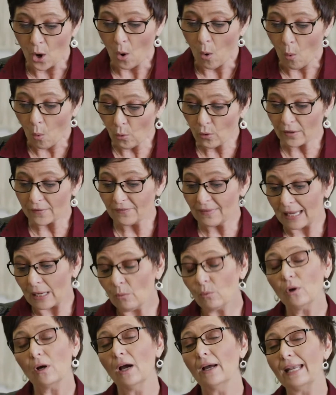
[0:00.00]
Or if they
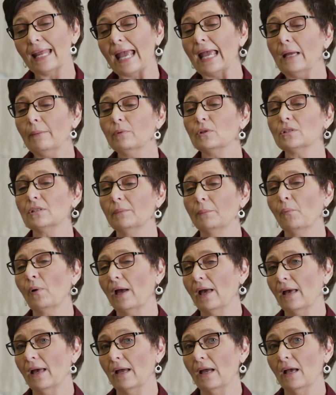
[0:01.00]
were unable to
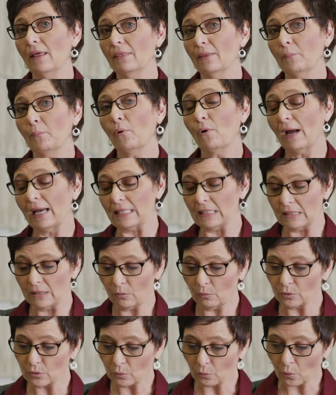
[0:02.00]
pay the price
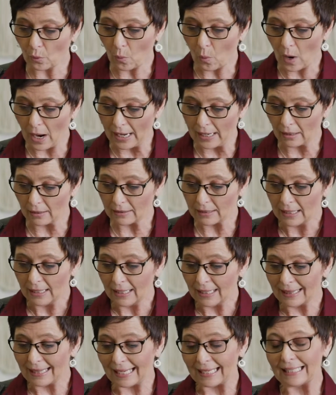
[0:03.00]
that was required,
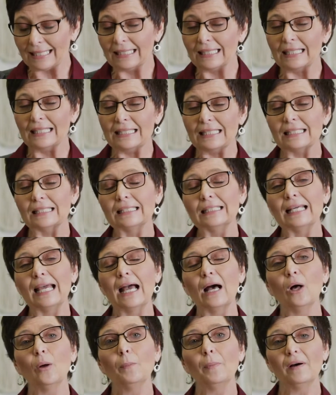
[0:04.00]
they enlisted the
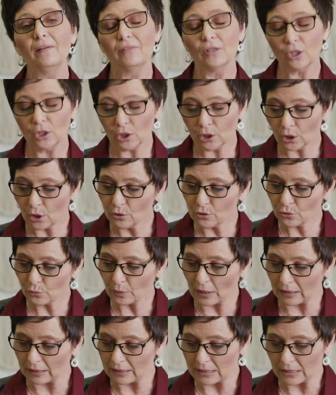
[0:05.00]
help of a close
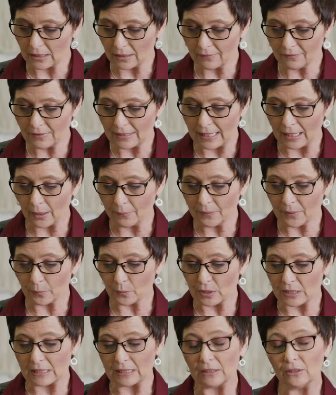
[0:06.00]
relative to help them
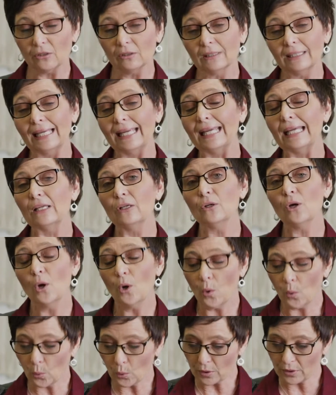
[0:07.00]
redeem their land
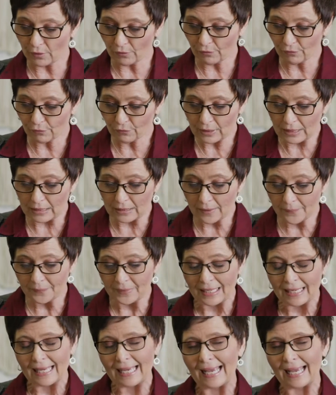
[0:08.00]
or their freedom,